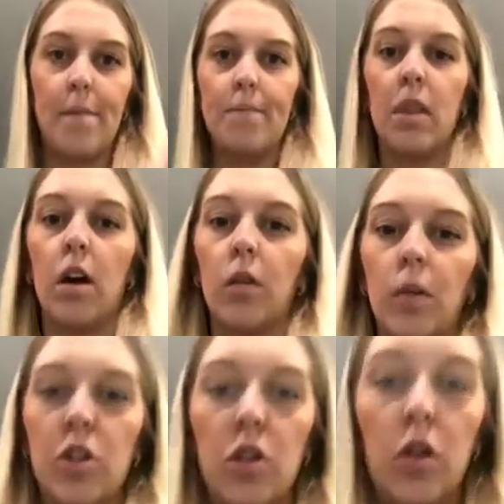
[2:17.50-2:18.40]
The
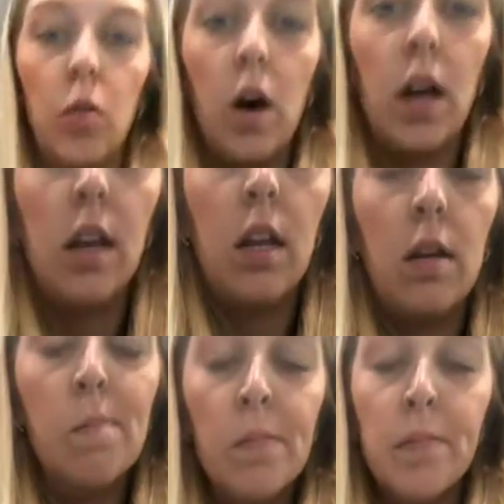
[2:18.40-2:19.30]
original one
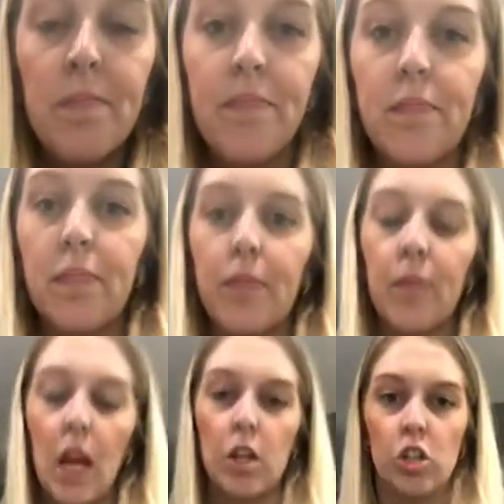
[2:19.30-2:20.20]

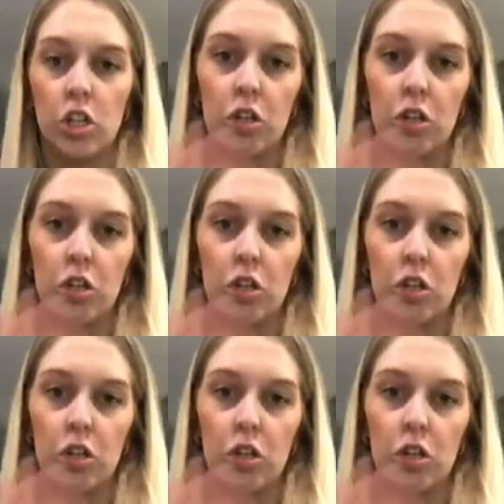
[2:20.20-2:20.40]
just